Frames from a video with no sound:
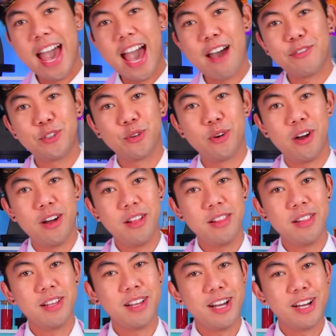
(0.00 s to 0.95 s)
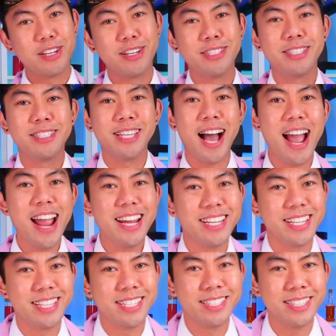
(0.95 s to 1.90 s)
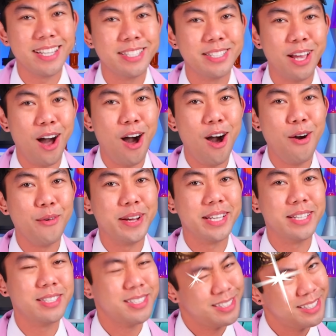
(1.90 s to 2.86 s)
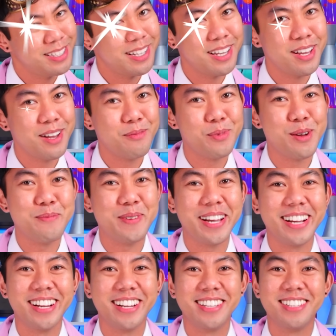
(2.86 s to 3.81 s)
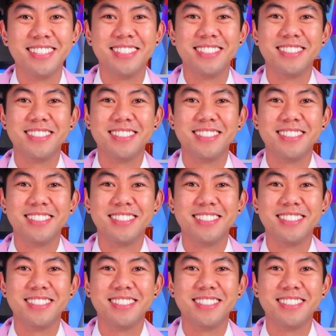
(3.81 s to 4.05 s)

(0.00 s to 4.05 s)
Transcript: After all, a good scientist is always prepared.